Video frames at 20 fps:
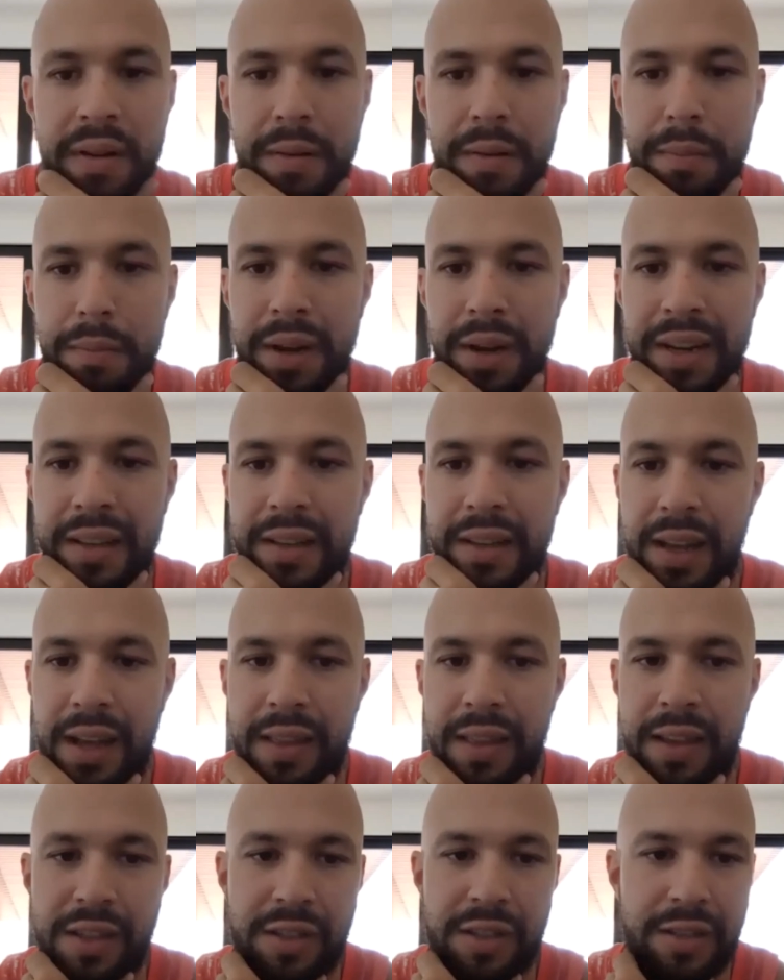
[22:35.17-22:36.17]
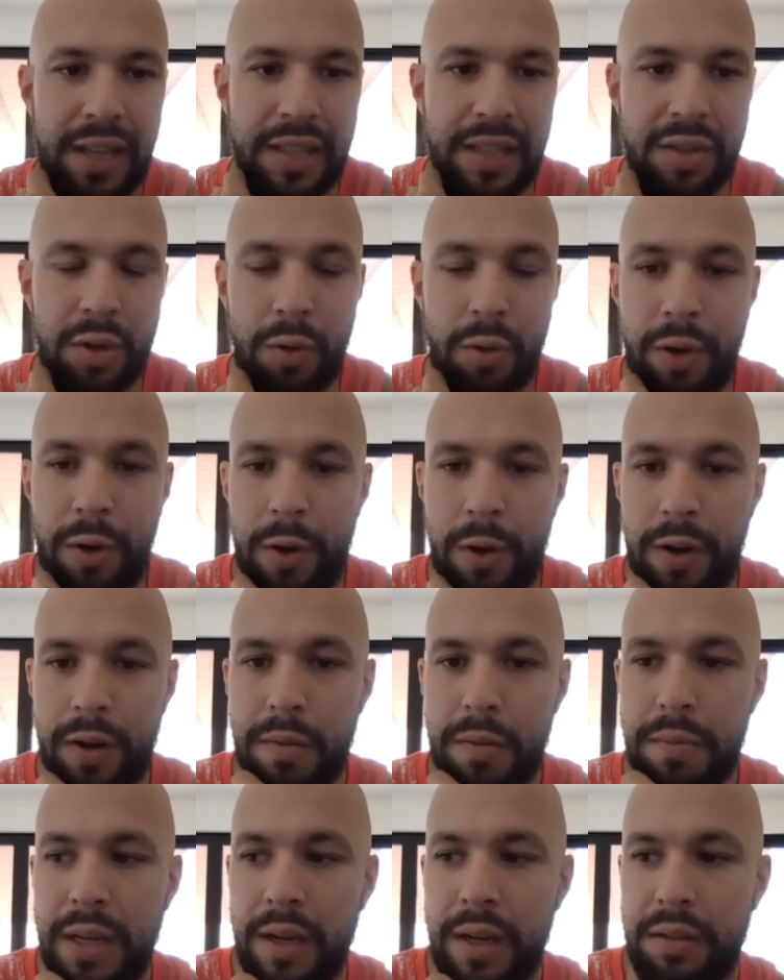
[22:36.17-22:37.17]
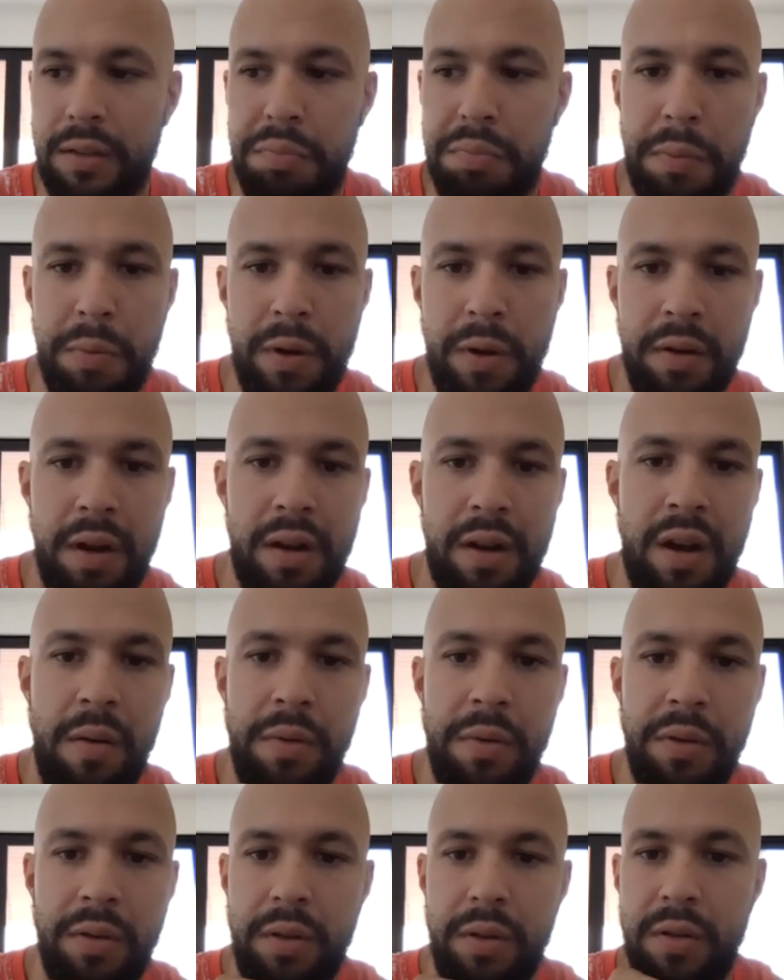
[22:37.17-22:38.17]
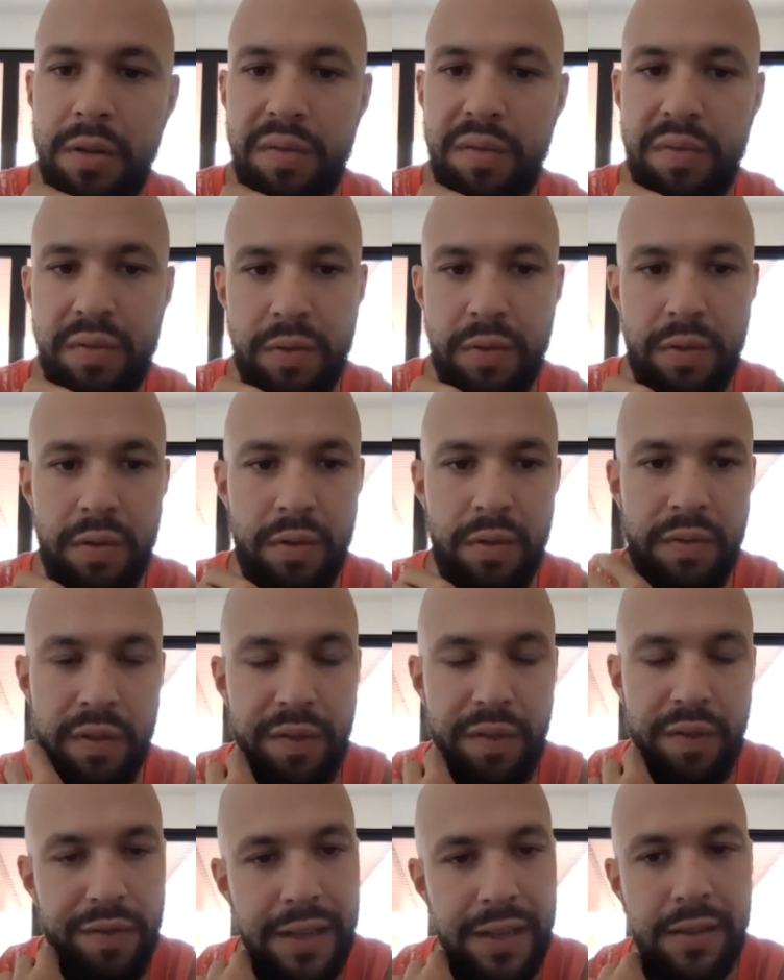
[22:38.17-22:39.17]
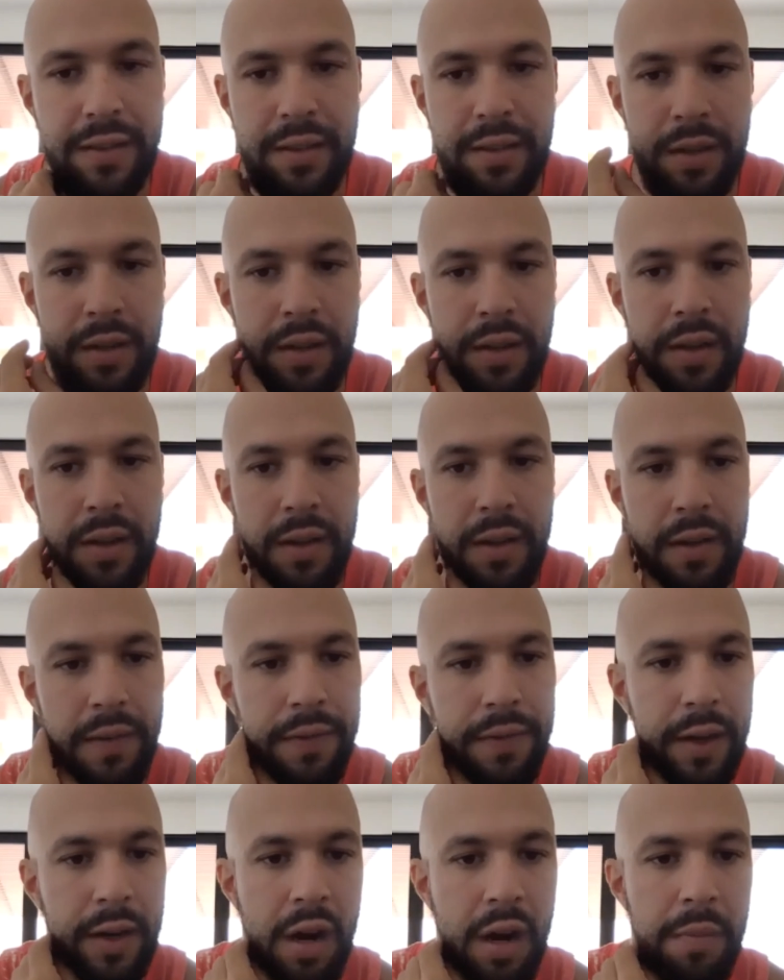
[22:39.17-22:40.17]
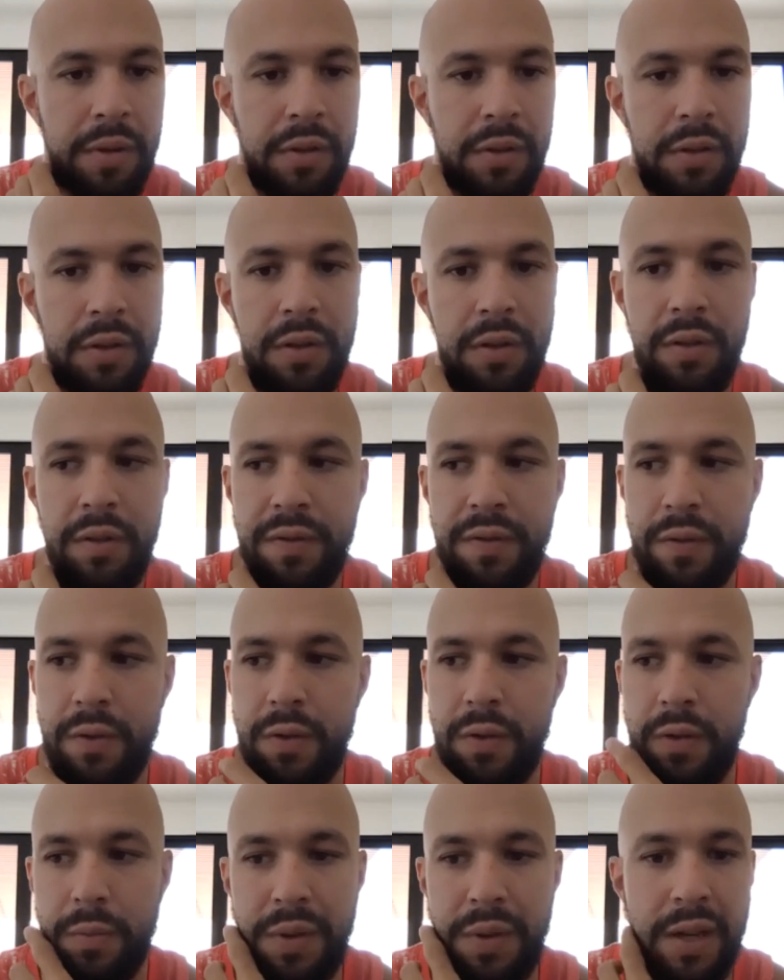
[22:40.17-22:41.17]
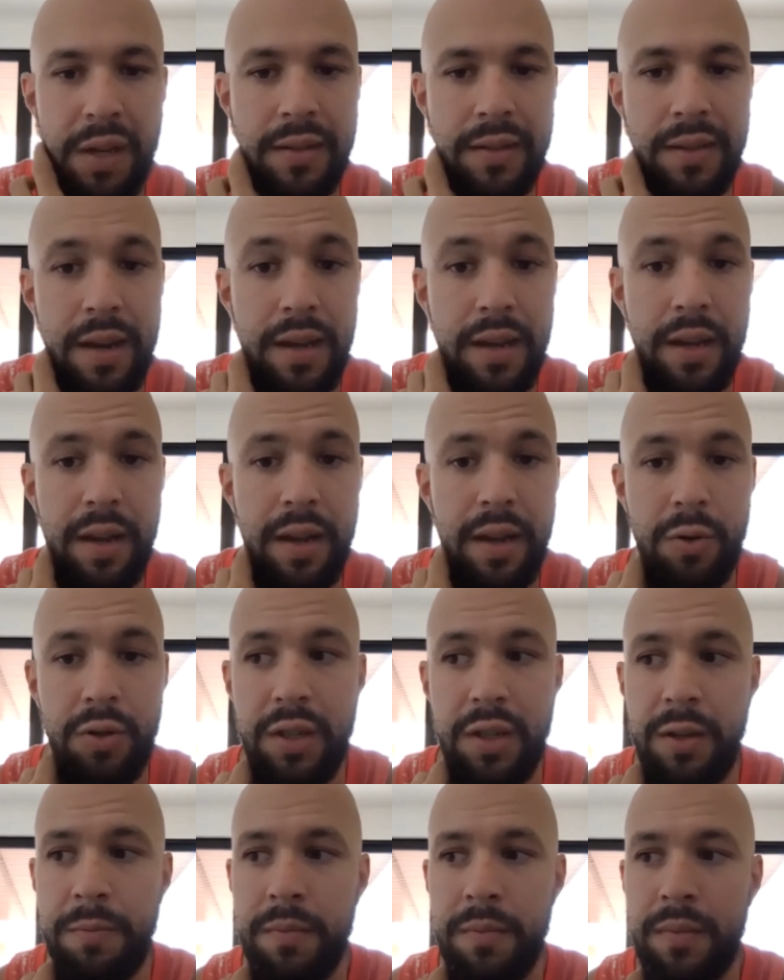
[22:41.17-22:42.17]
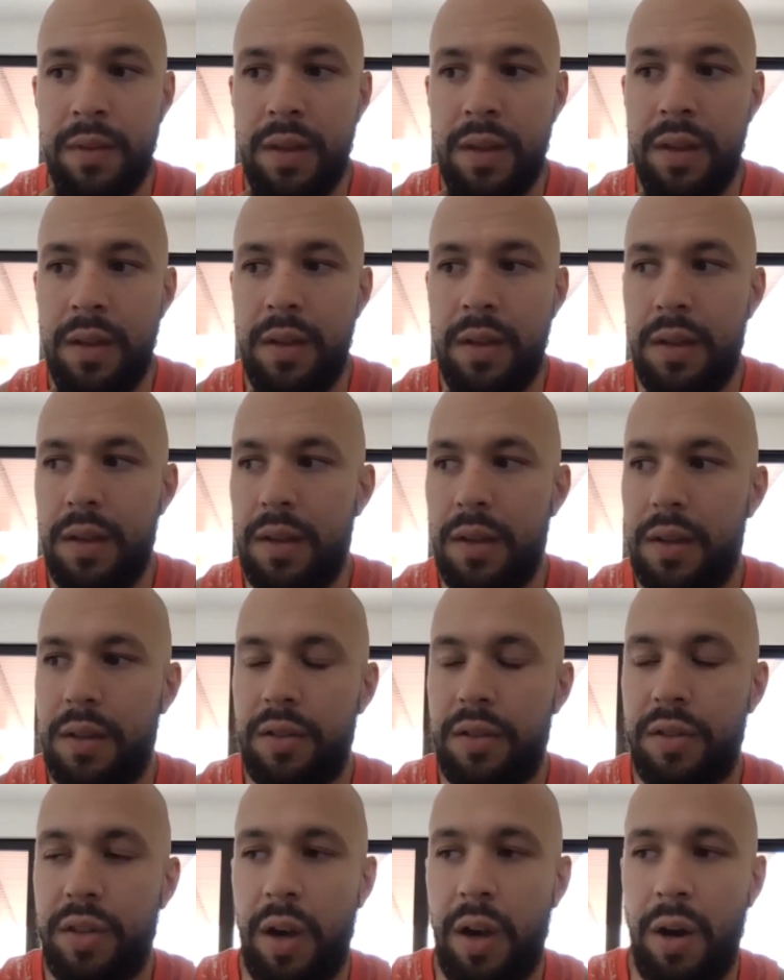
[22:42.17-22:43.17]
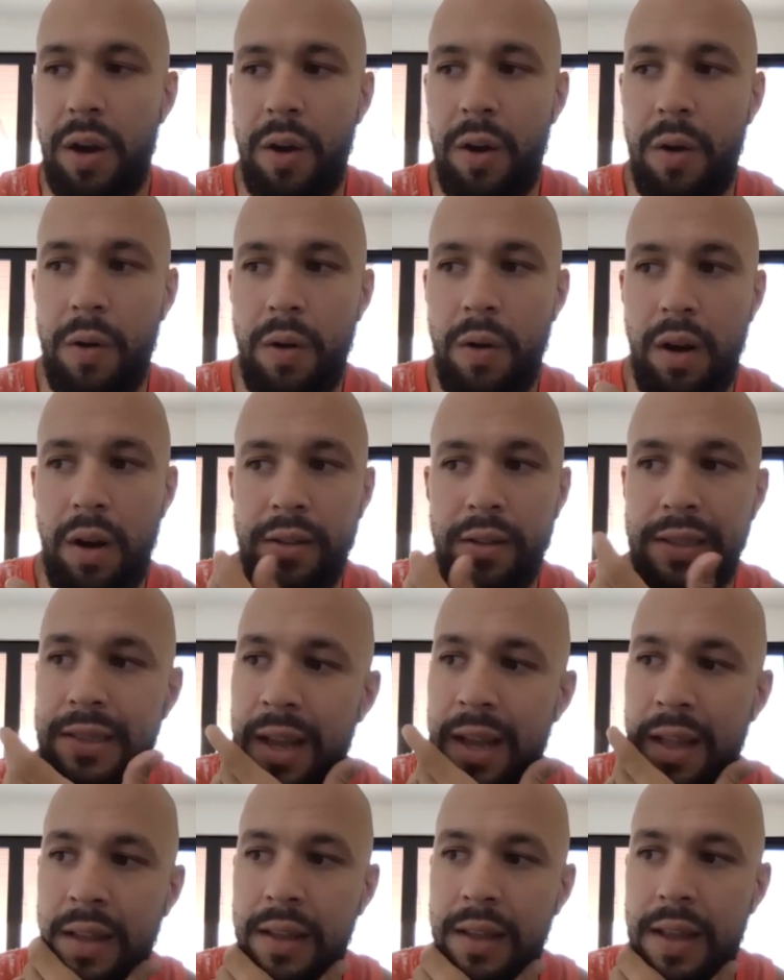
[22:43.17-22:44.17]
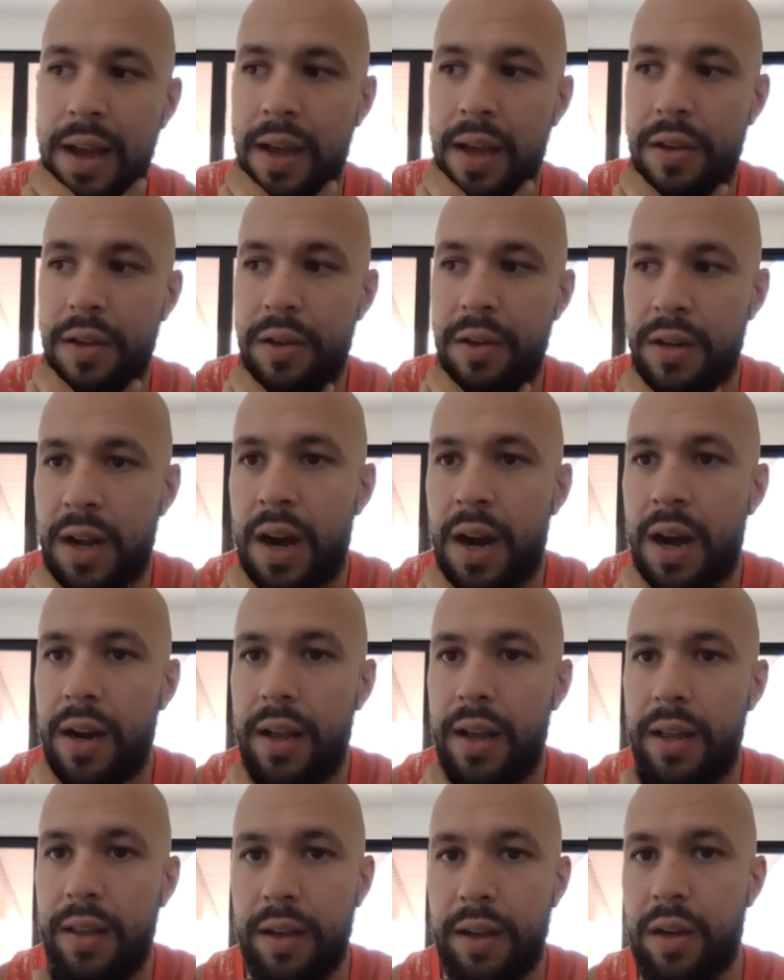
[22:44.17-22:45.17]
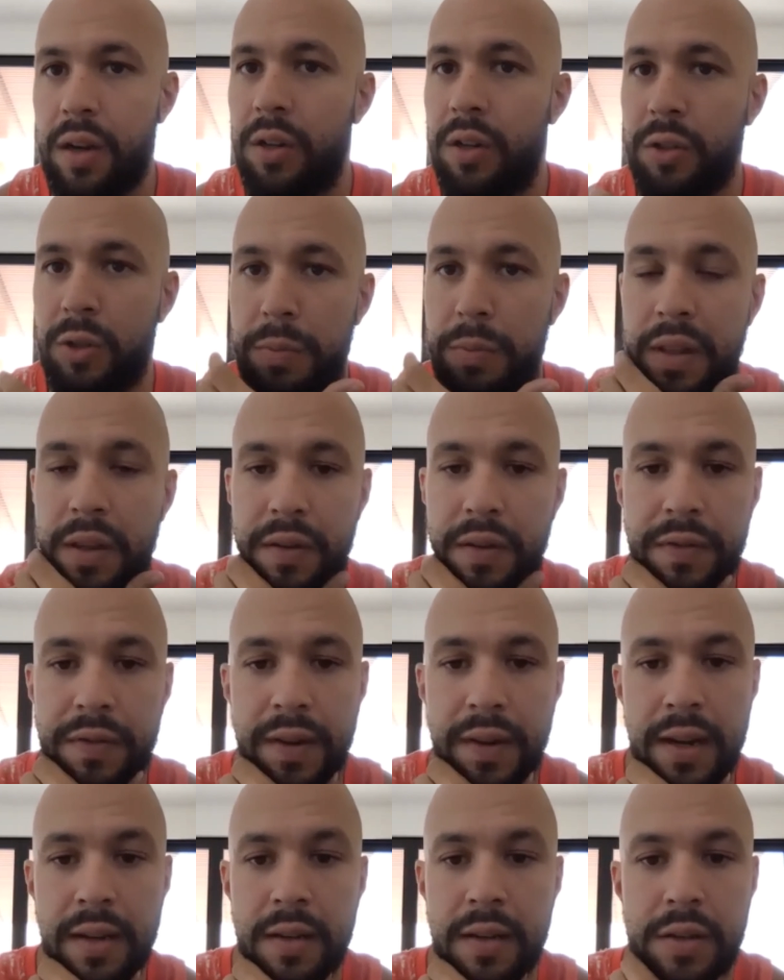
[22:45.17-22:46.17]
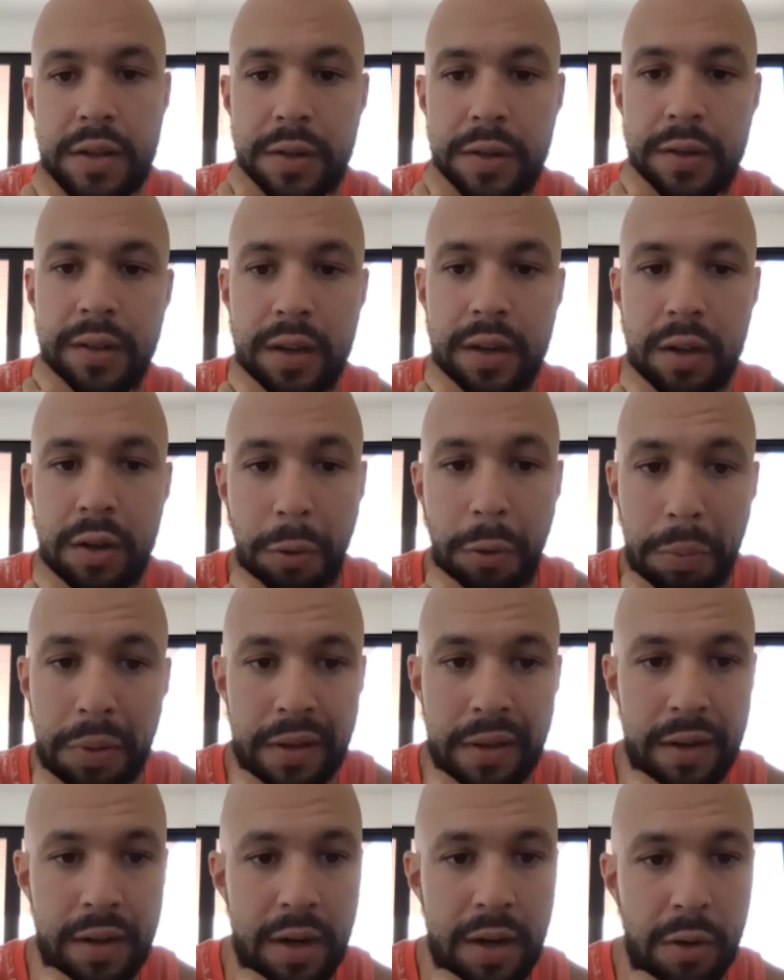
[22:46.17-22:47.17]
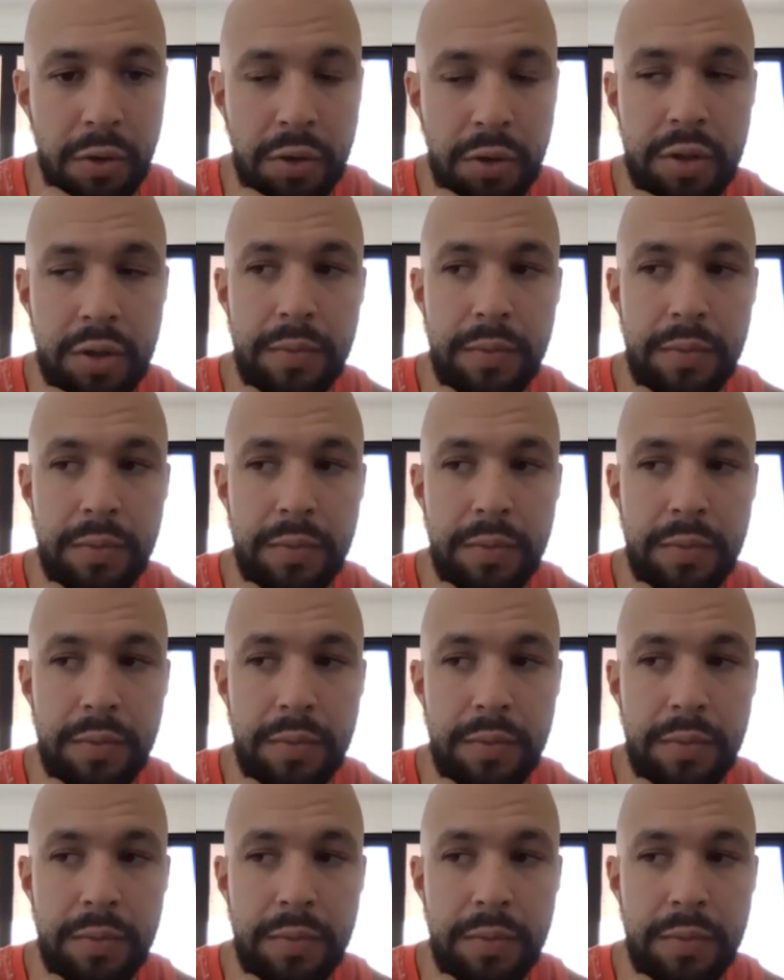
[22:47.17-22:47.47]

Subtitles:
but in the end, that's only hurting, because people are not coming to you for friends. They're coming to you because they need coaching. So understanding that you're not in the call to be their friend, you're in the call to be their coach.